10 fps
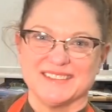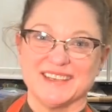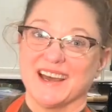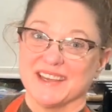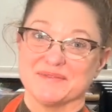
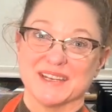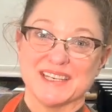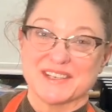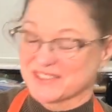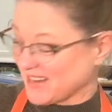I am ready
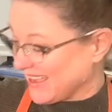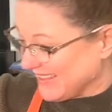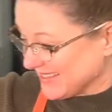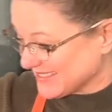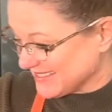to try
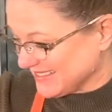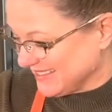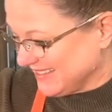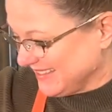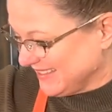this.
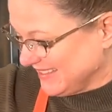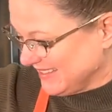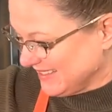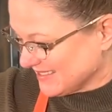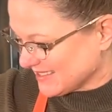
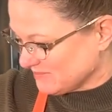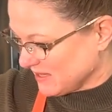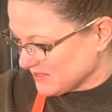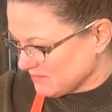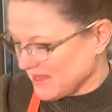It
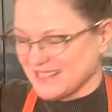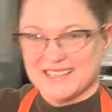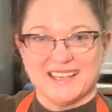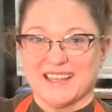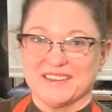smells
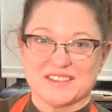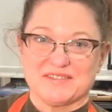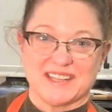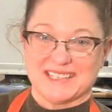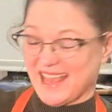amazing, it looks
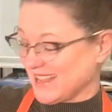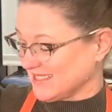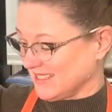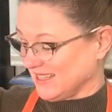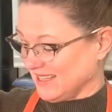
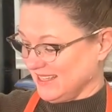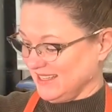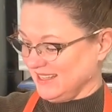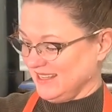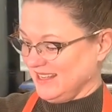
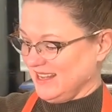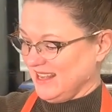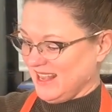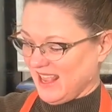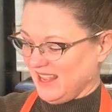fantastic.
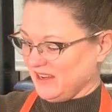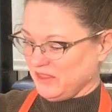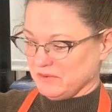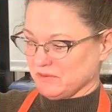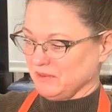And
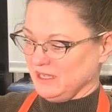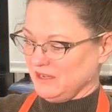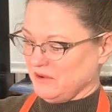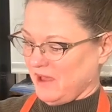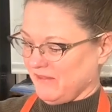there was really
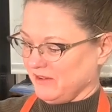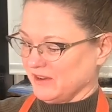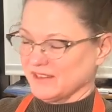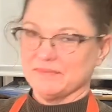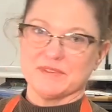no
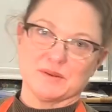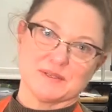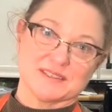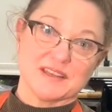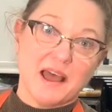effort. There
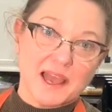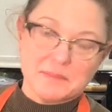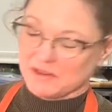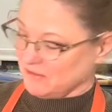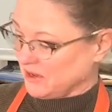was
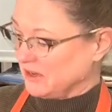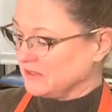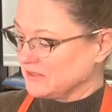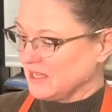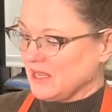time
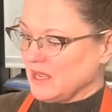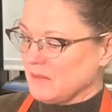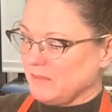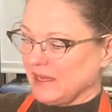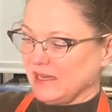involved,
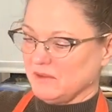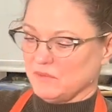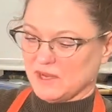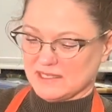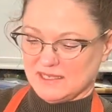but it
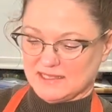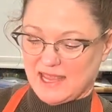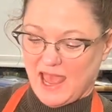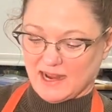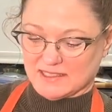wasn't
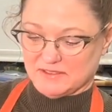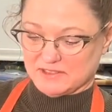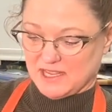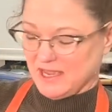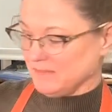active
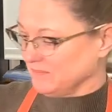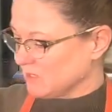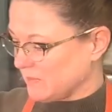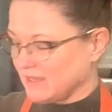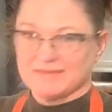time
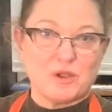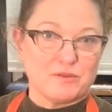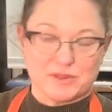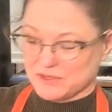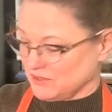spent
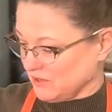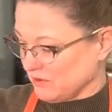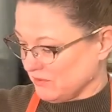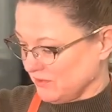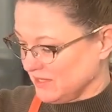over the
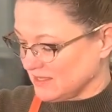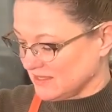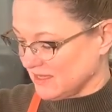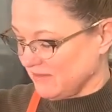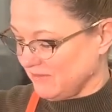stove. This
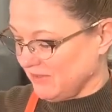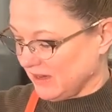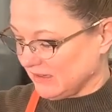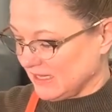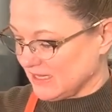is a
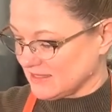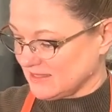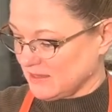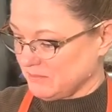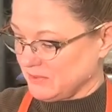very
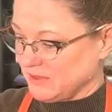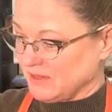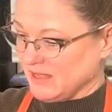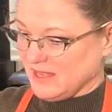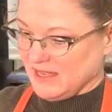simple,